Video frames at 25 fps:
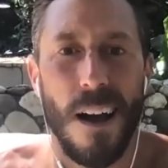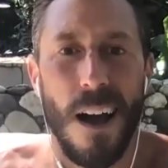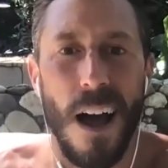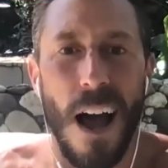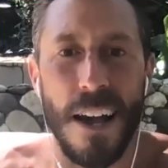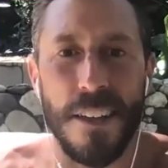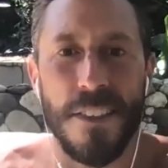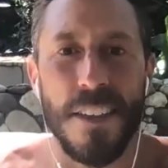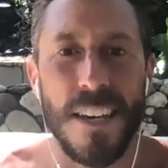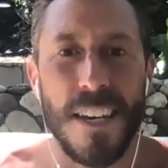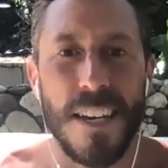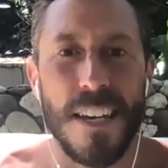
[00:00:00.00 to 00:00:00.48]

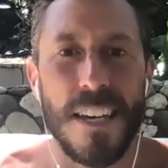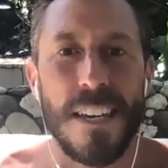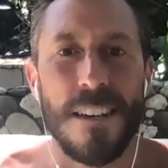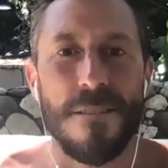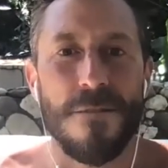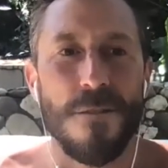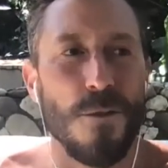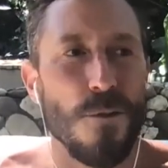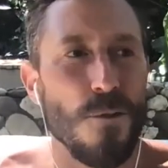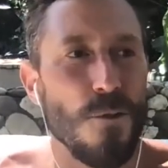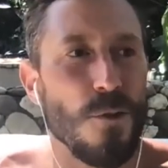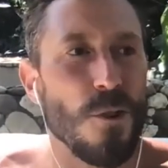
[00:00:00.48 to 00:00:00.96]
I think
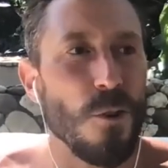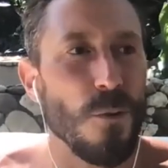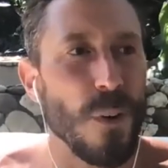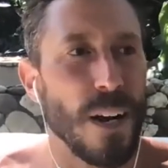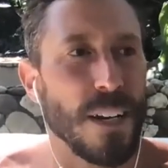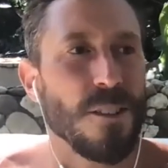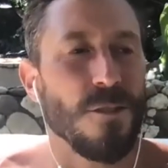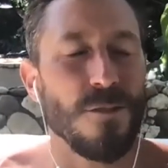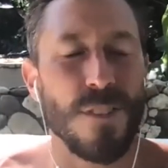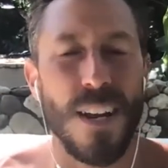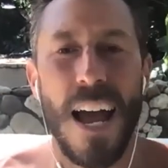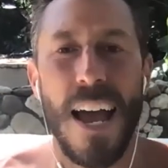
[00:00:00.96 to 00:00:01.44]
if you
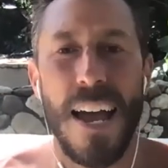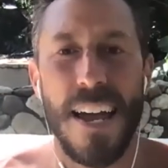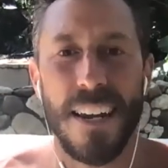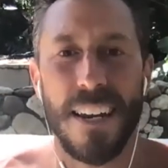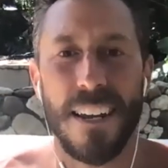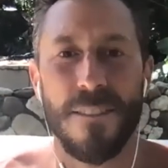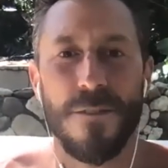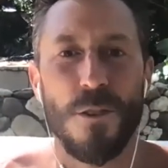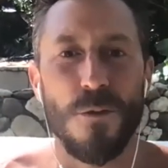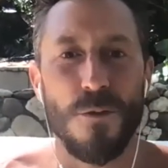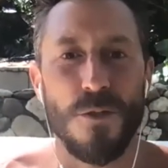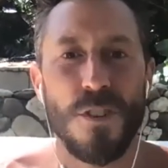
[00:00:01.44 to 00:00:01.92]
correct your diet,
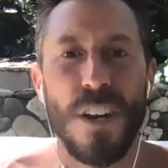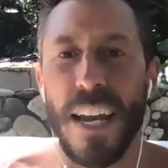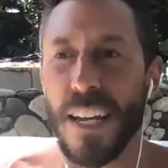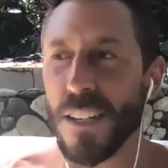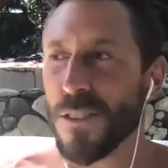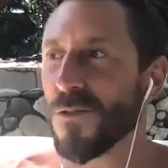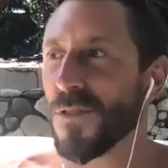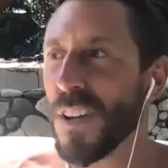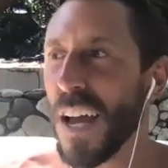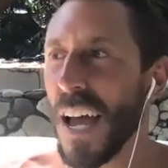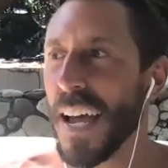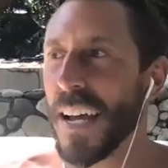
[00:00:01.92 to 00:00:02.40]
if you change
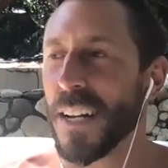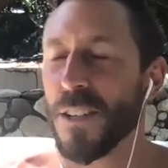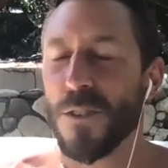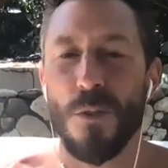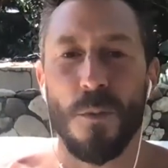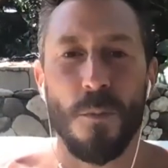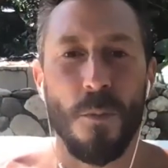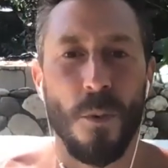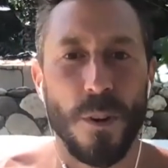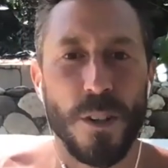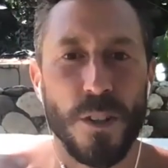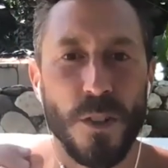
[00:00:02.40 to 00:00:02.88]
your diet to
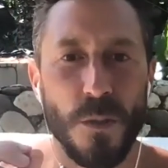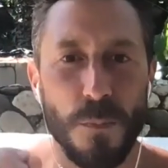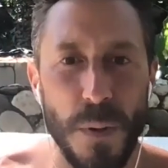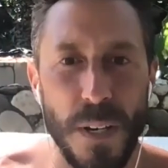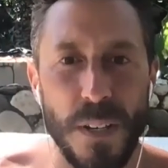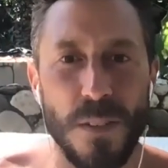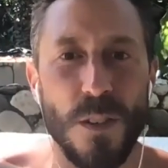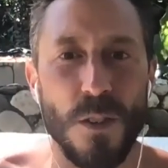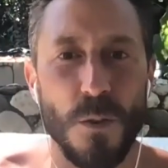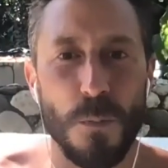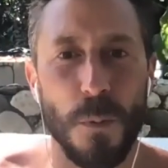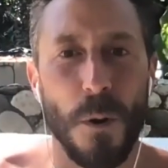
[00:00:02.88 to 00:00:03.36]
a more
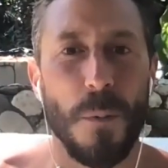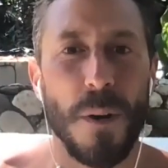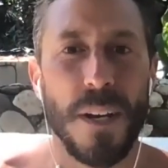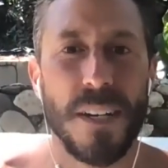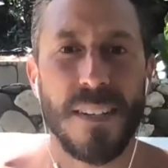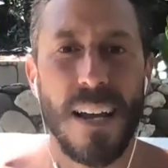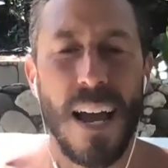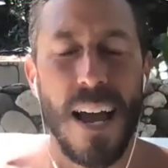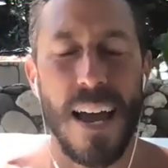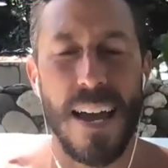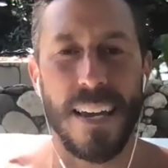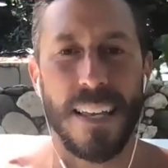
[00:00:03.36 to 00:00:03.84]
species-appropriate
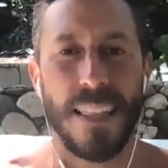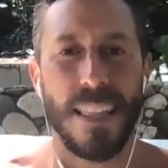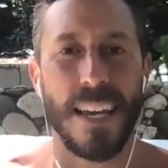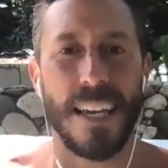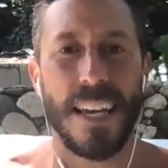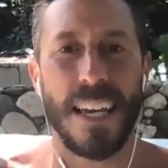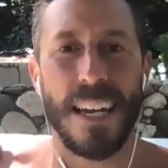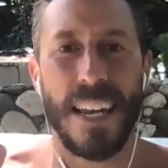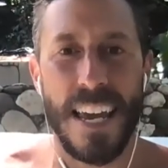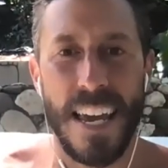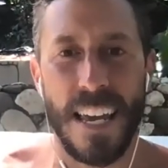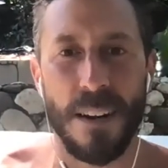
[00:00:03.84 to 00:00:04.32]
diet,
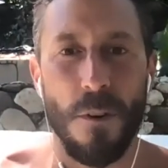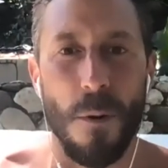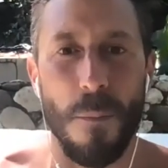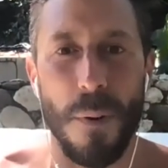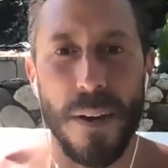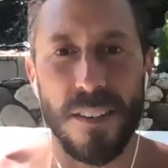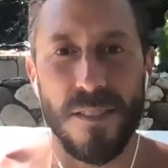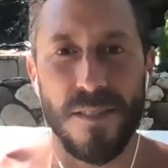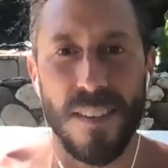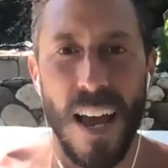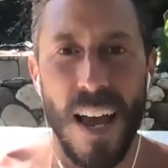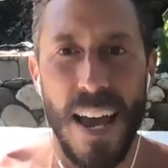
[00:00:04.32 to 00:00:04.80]
like an
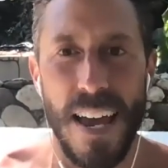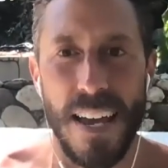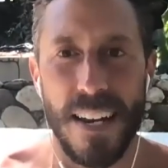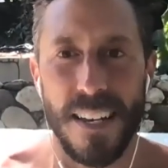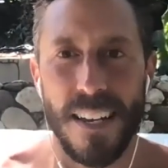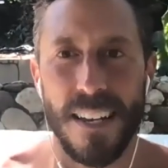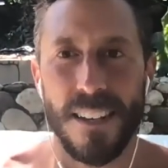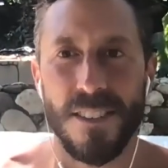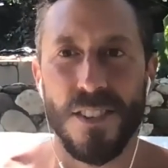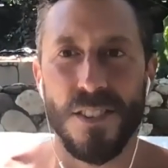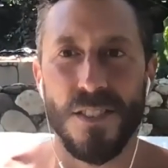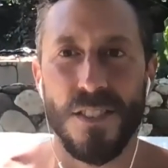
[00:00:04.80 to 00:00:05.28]
animal-based diet
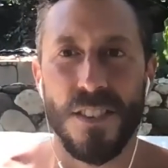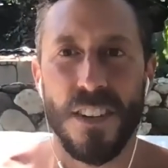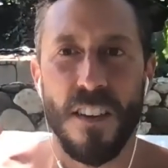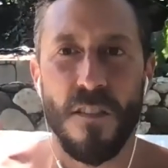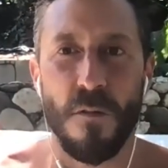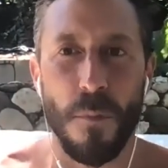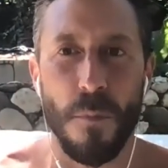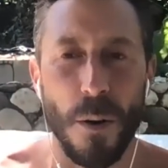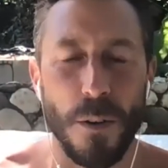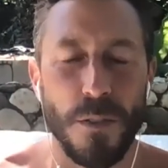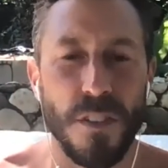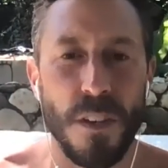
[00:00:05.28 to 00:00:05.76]
consisting of
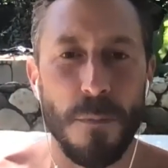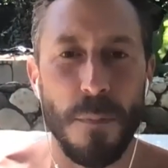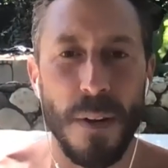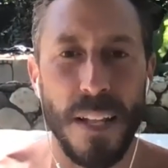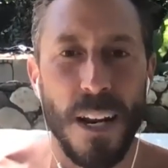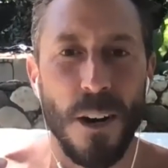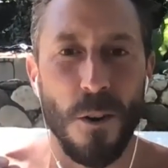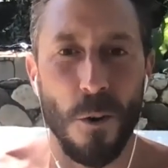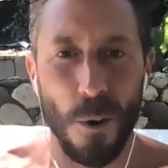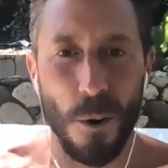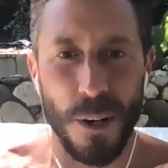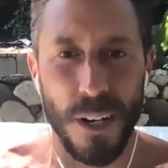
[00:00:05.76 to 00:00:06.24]
mostly meat
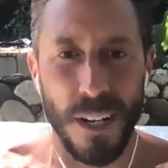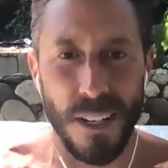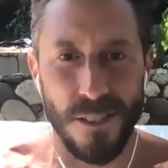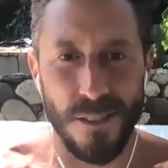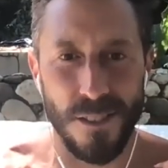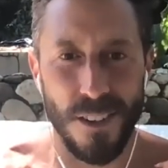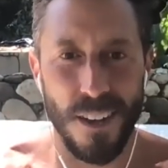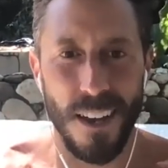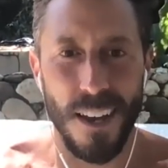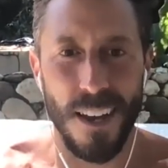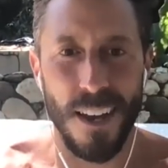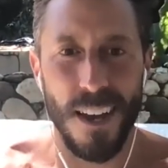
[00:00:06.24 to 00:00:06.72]
and
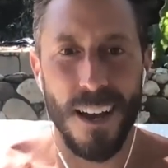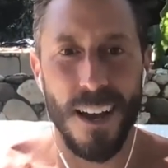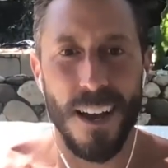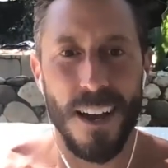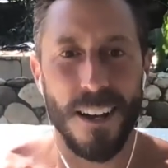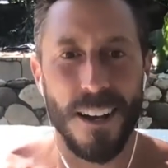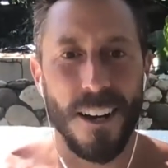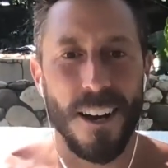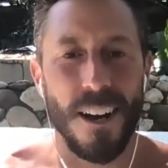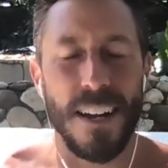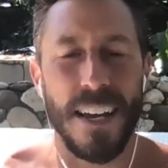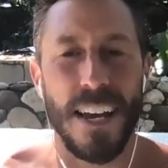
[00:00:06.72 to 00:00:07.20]
organs,
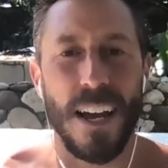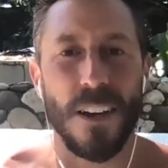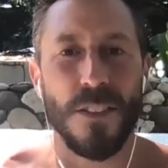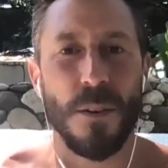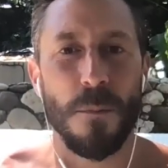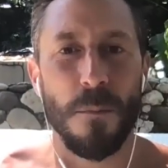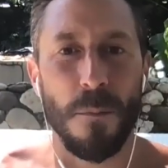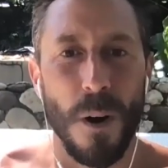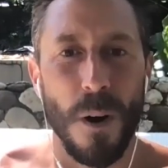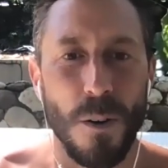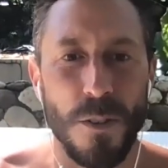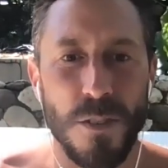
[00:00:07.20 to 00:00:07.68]
cutting out the
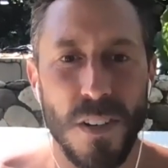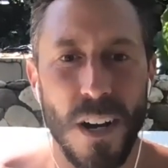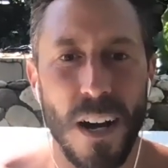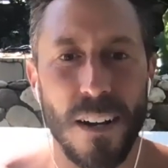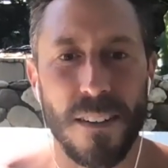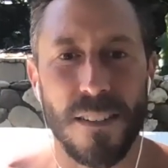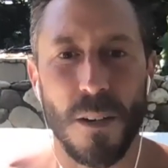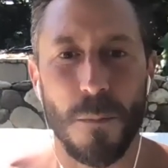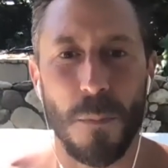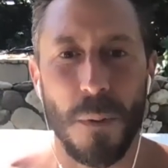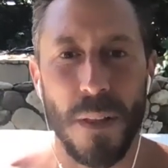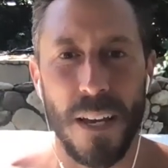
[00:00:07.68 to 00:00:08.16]
most
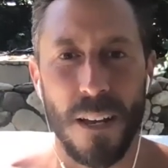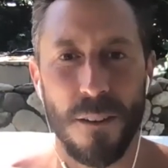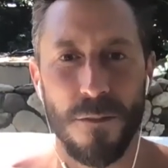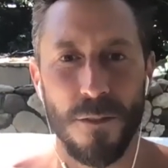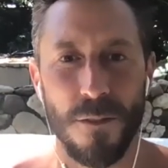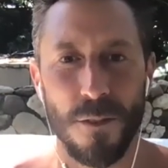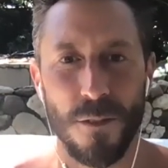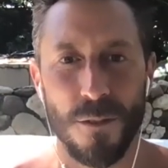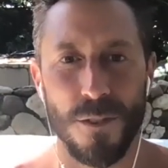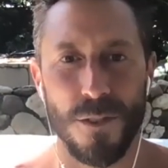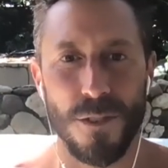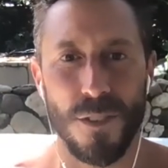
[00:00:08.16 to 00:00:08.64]
toxic plant
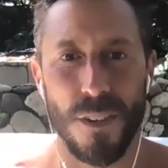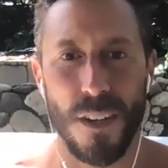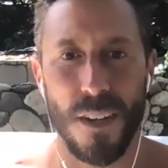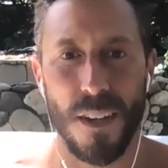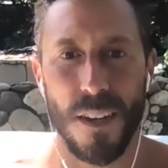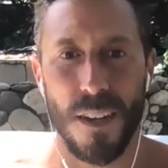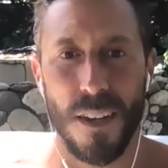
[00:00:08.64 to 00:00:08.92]
foods,